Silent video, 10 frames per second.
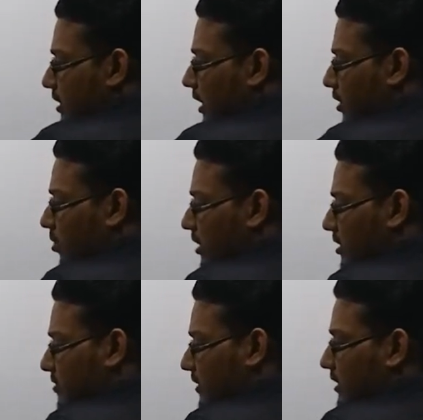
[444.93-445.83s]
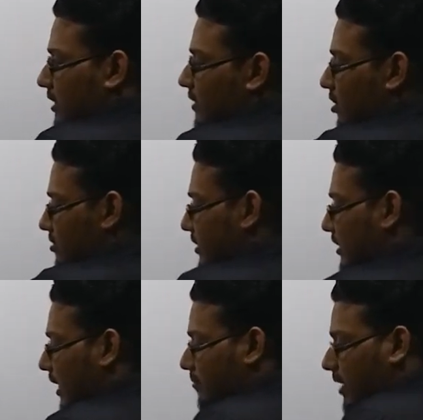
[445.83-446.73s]
accordance with the
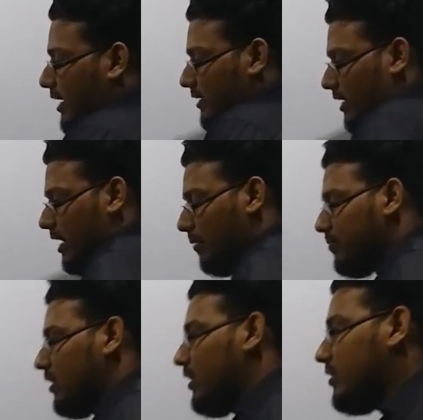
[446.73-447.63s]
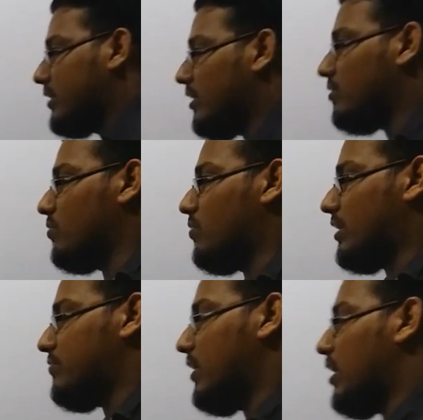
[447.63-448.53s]
velocity time diagram, then
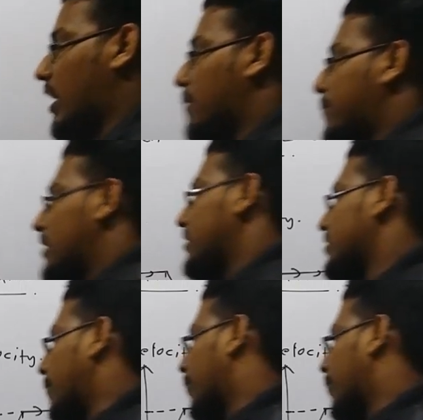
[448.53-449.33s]
what will happen in the